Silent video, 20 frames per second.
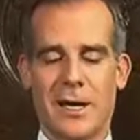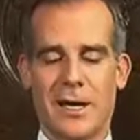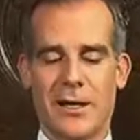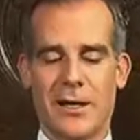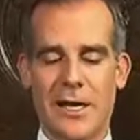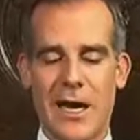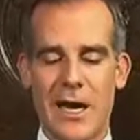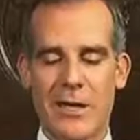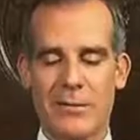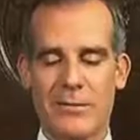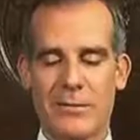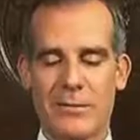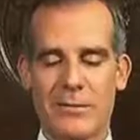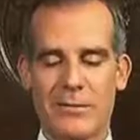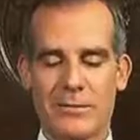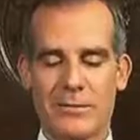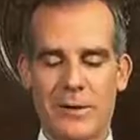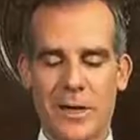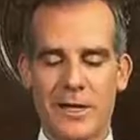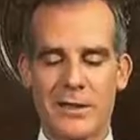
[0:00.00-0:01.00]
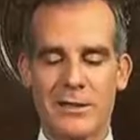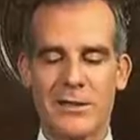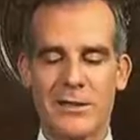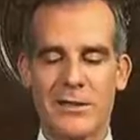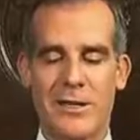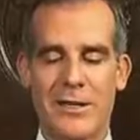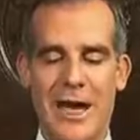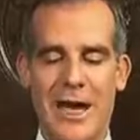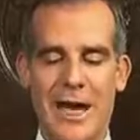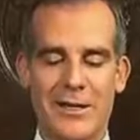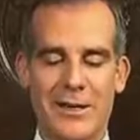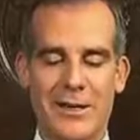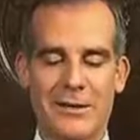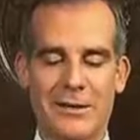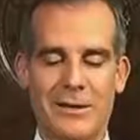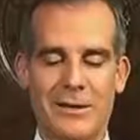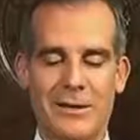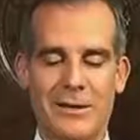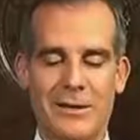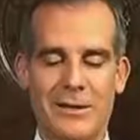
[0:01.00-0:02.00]
Catherine Reisner, and our
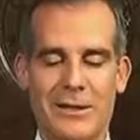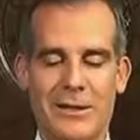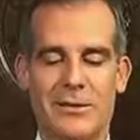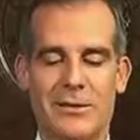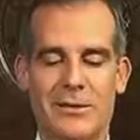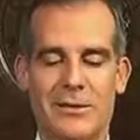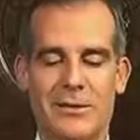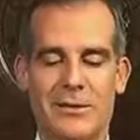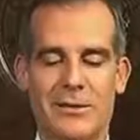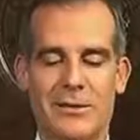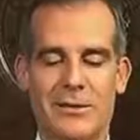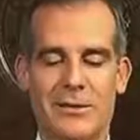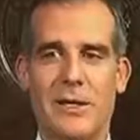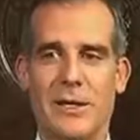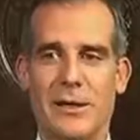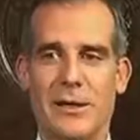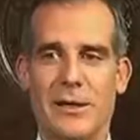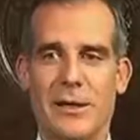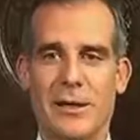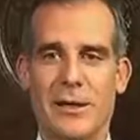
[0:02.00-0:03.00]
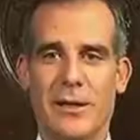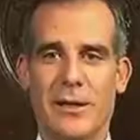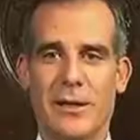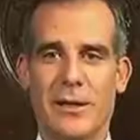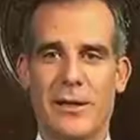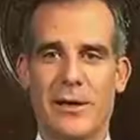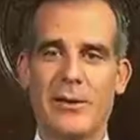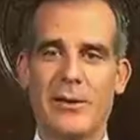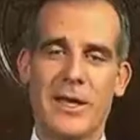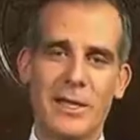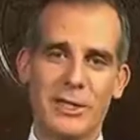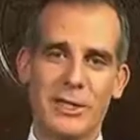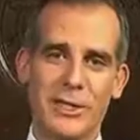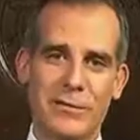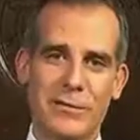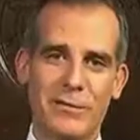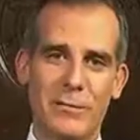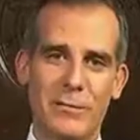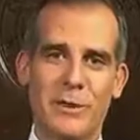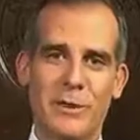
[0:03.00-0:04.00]
legal team here. I want to thank
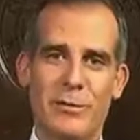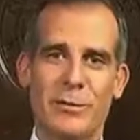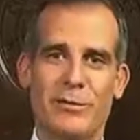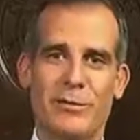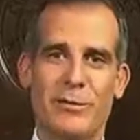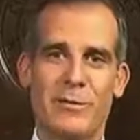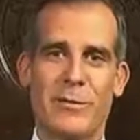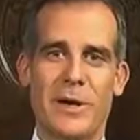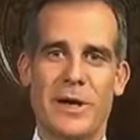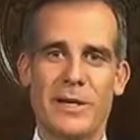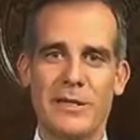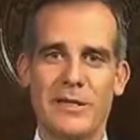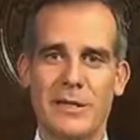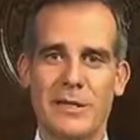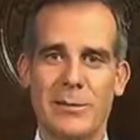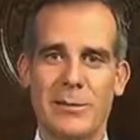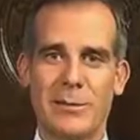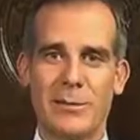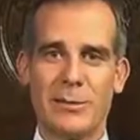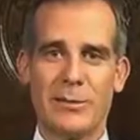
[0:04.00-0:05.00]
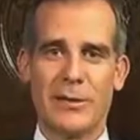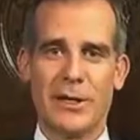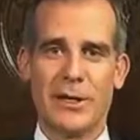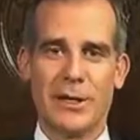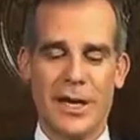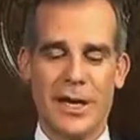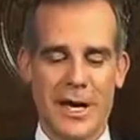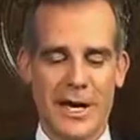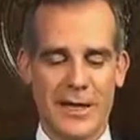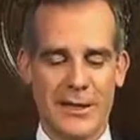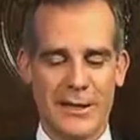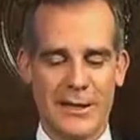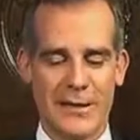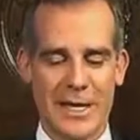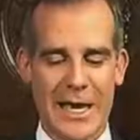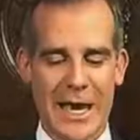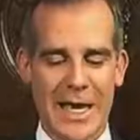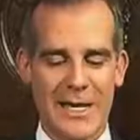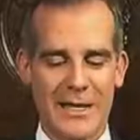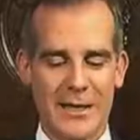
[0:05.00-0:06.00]
Jeff Millman from my team who has
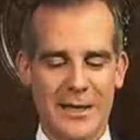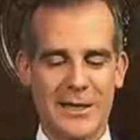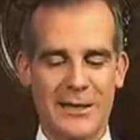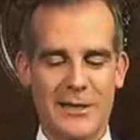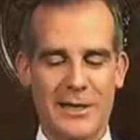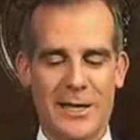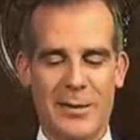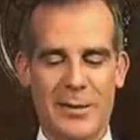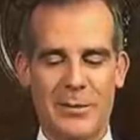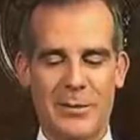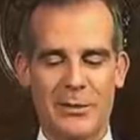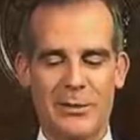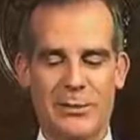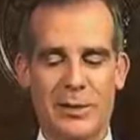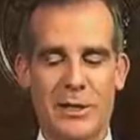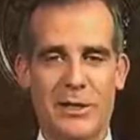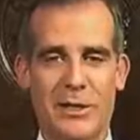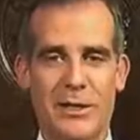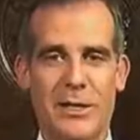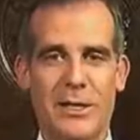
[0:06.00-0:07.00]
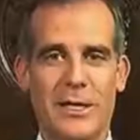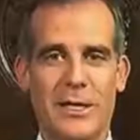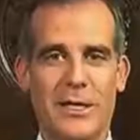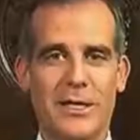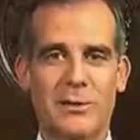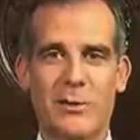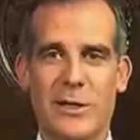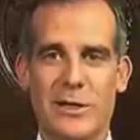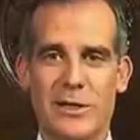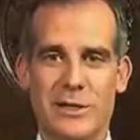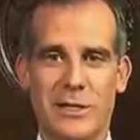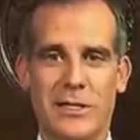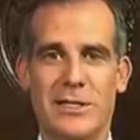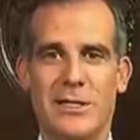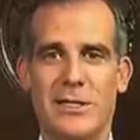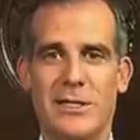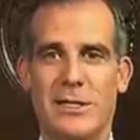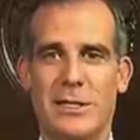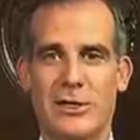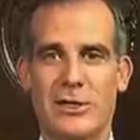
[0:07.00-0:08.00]
headed this up as well as the
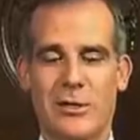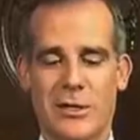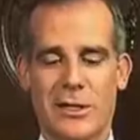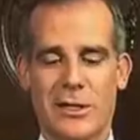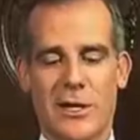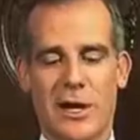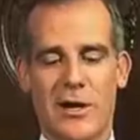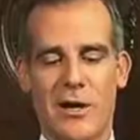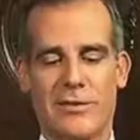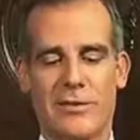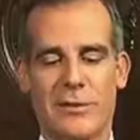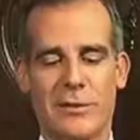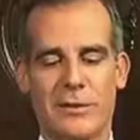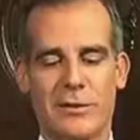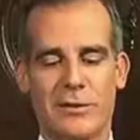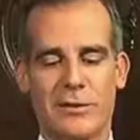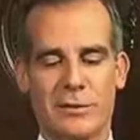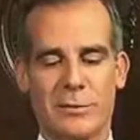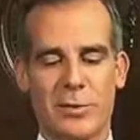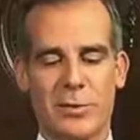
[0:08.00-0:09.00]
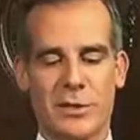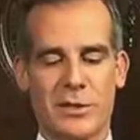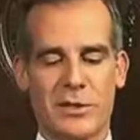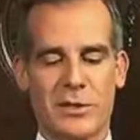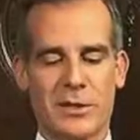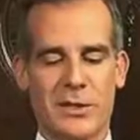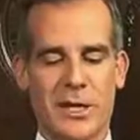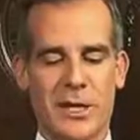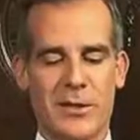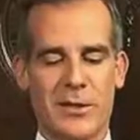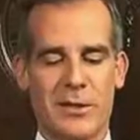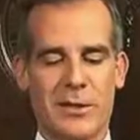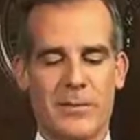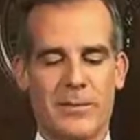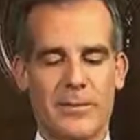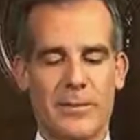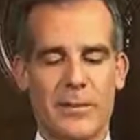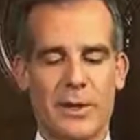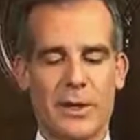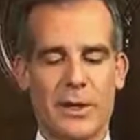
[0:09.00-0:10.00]
City Attorney's Office who's put this together.
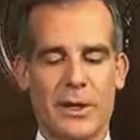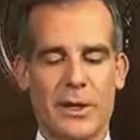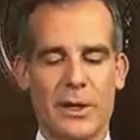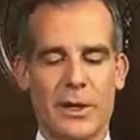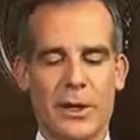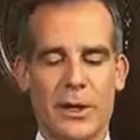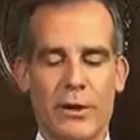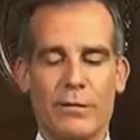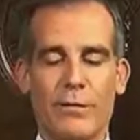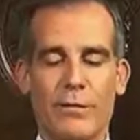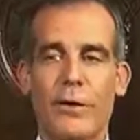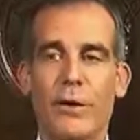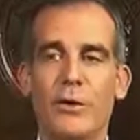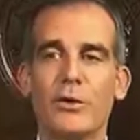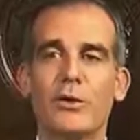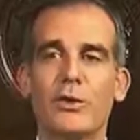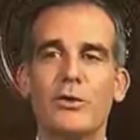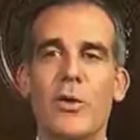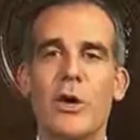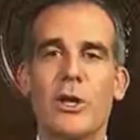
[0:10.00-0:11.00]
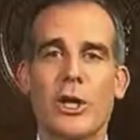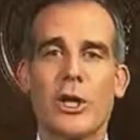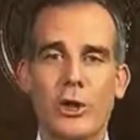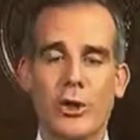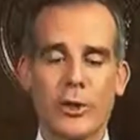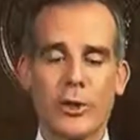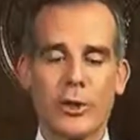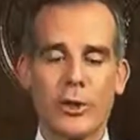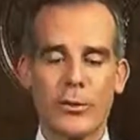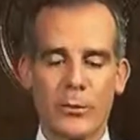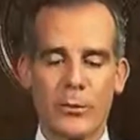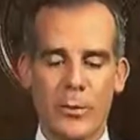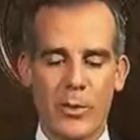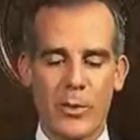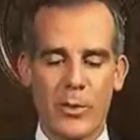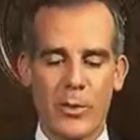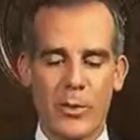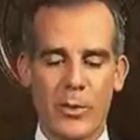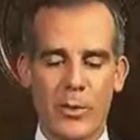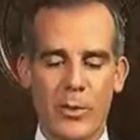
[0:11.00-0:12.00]
For those who want to learn
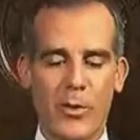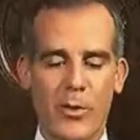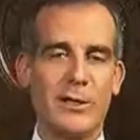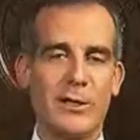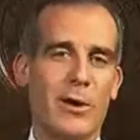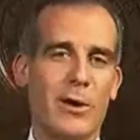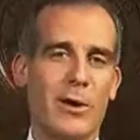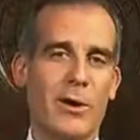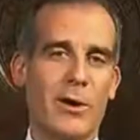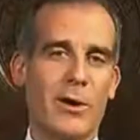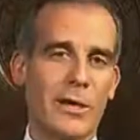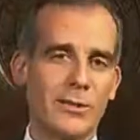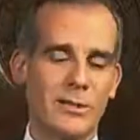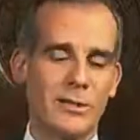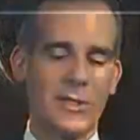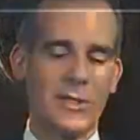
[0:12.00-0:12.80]
more and who are interested